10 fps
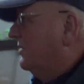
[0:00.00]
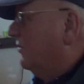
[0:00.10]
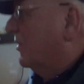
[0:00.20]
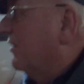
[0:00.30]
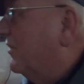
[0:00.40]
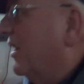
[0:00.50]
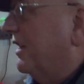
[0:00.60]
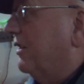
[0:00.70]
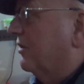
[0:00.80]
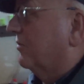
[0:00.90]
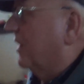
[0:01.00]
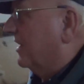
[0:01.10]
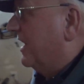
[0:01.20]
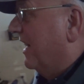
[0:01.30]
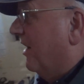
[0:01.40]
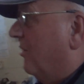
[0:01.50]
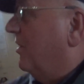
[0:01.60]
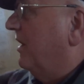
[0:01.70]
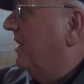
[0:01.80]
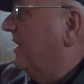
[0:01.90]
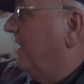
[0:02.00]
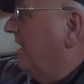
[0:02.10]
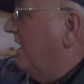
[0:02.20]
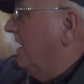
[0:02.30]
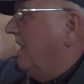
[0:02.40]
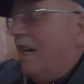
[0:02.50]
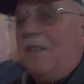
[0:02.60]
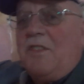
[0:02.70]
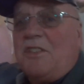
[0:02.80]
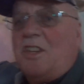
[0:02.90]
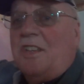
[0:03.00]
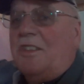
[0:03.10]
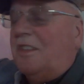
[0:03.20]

See what I've got here right now, I've just got